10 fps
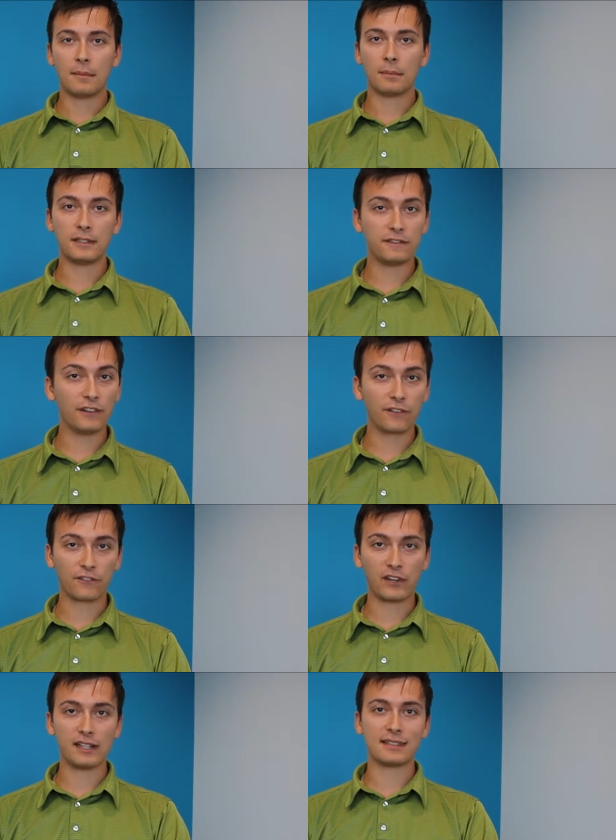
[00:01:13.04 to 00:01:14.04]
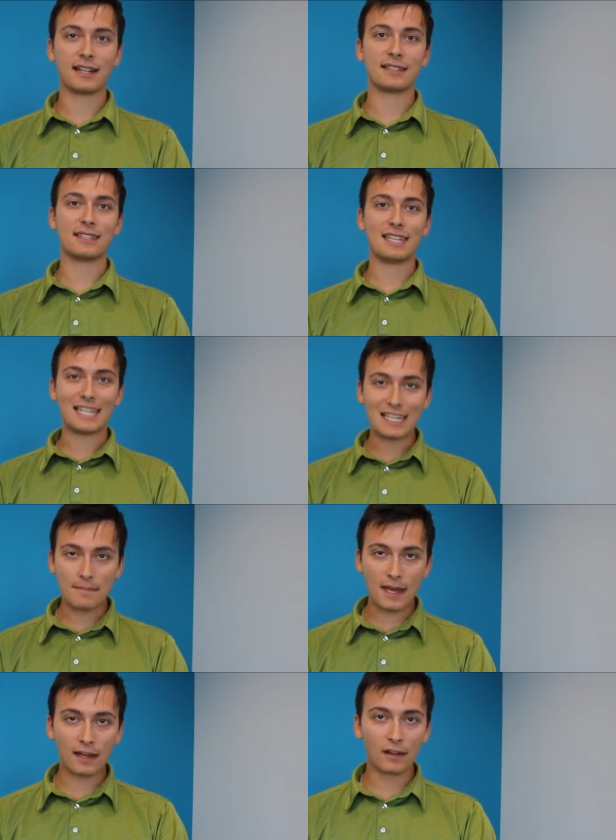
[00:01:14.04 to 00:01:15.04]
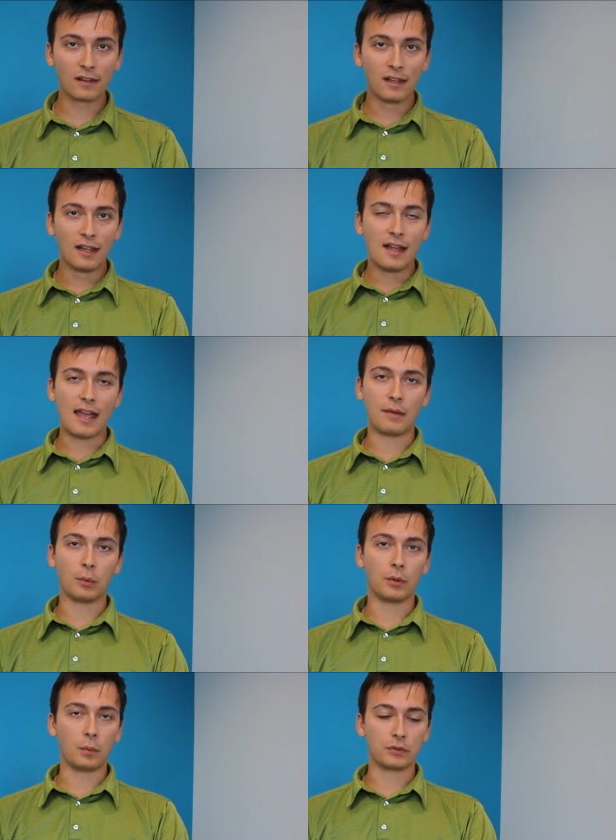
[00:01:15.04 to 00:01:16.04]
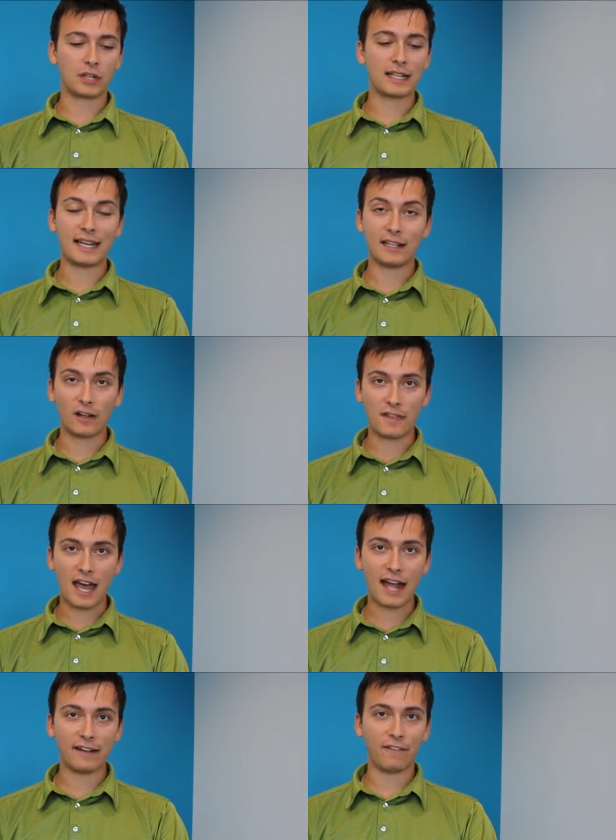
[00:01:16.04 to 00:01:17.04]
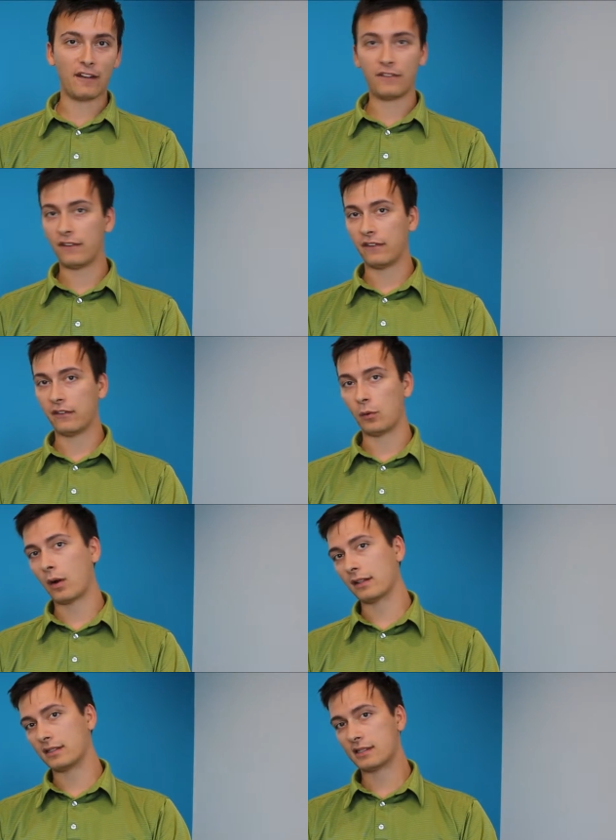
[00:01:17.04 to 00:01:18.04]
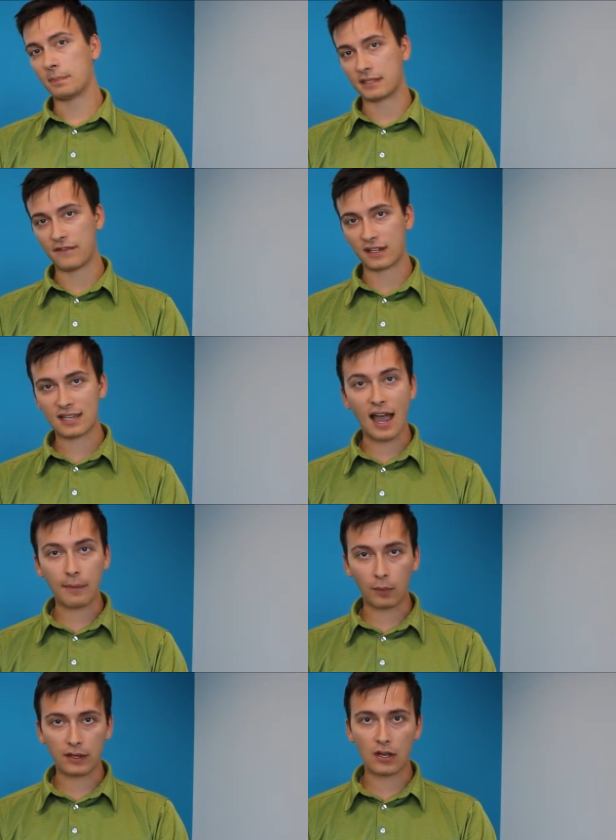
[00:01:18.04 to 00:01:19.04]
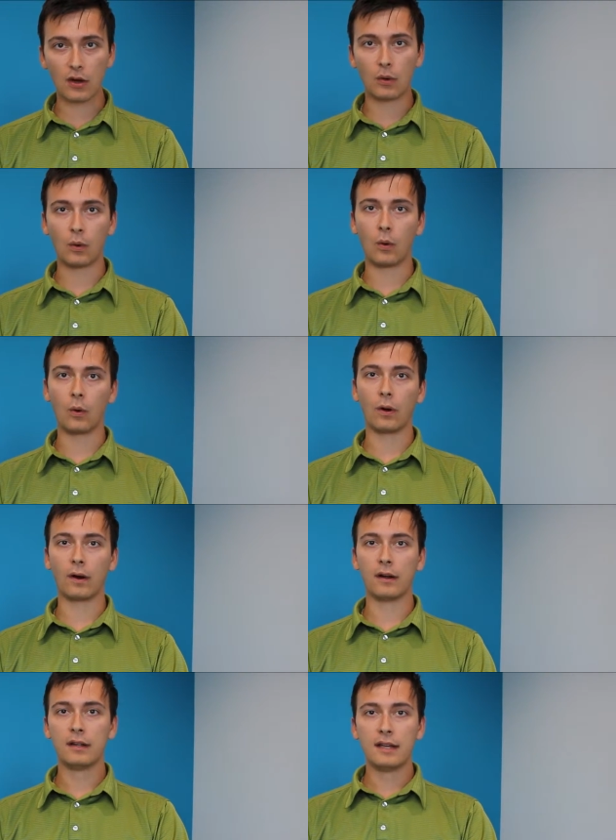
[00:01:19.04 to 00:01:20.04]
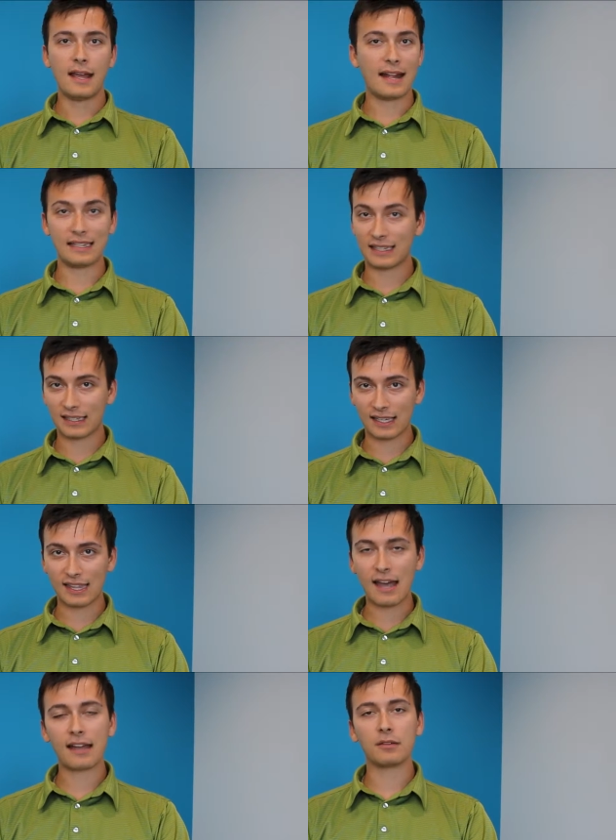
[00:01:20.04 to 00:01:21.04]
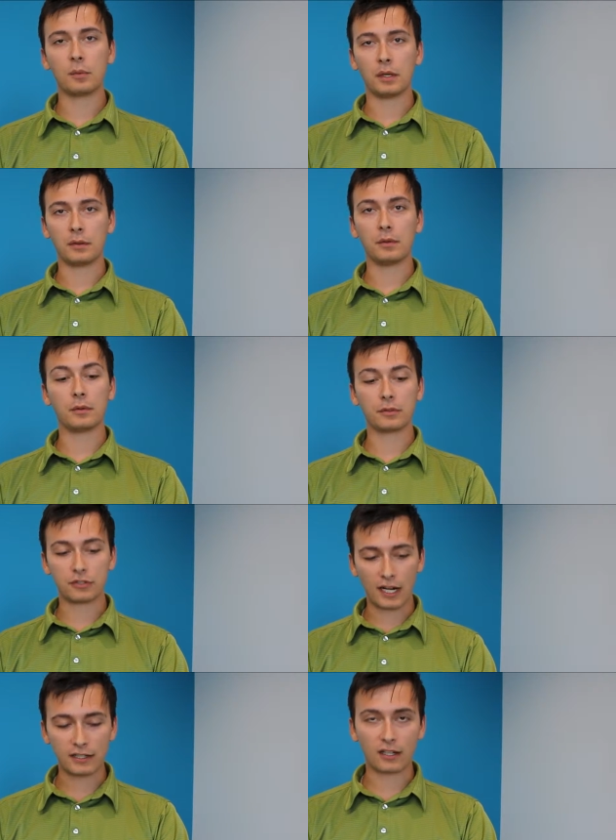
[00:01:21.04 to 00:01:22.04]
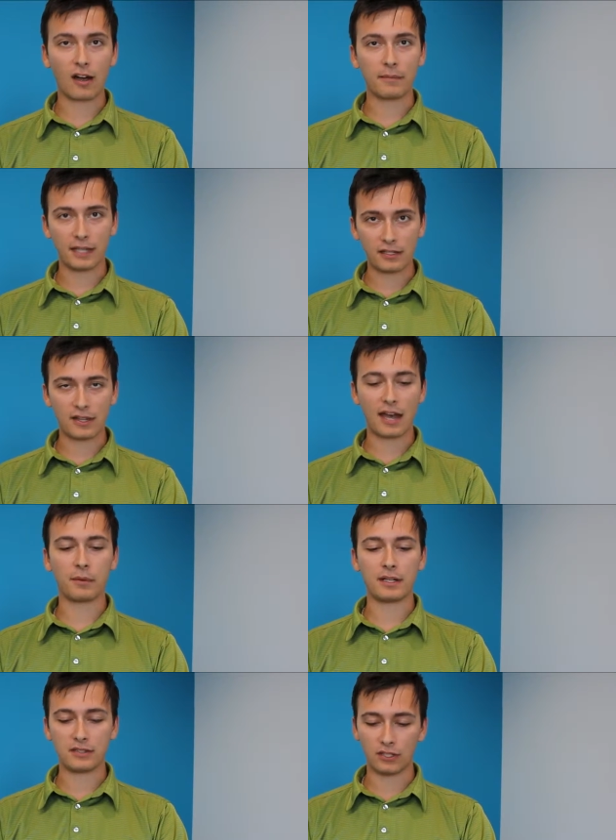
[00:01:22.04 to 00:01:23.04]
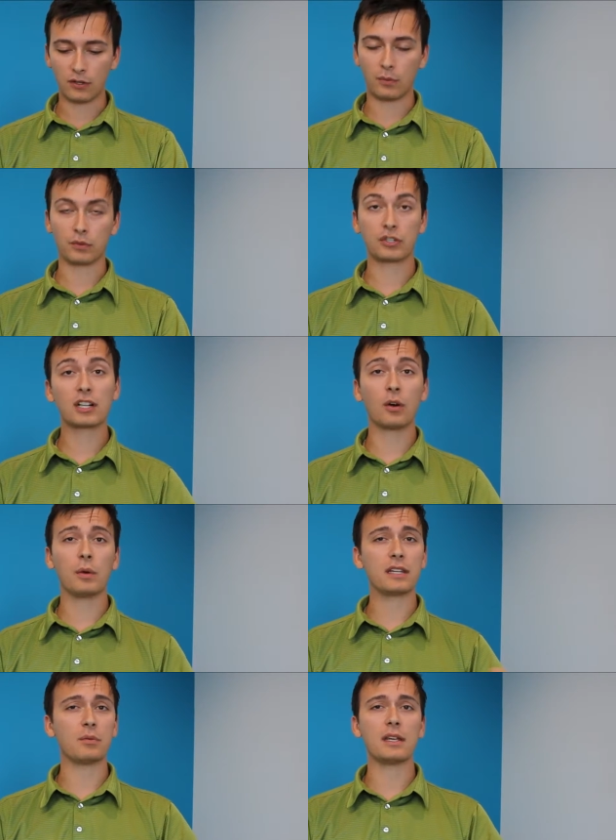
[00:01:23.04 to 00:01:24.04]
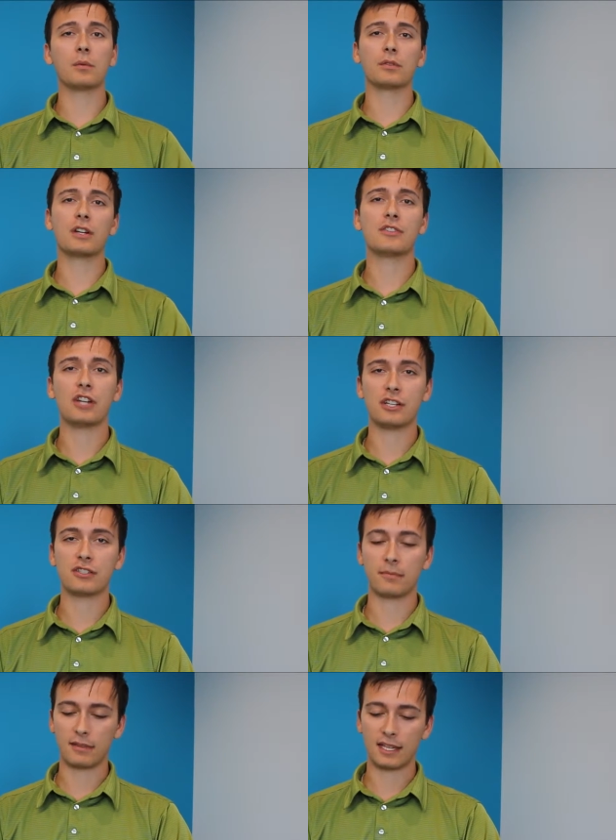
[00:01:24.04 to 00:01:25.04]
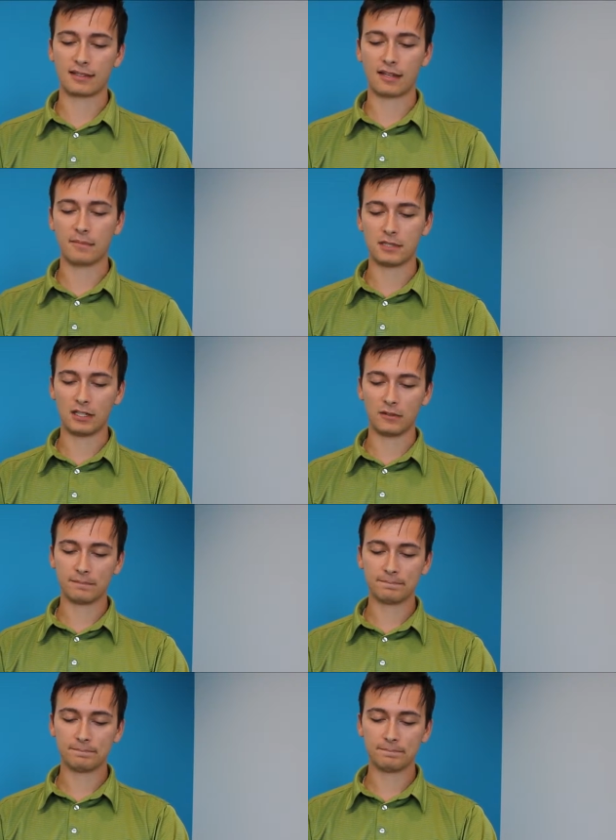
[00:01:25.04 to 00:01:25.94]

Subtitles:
please feel free to send us an email, and we'll try to hit on that. If you want a specific time window or anything like that, we will try to accommodate you that way too, and we'll try to go week to week. We'll try to change some things up too.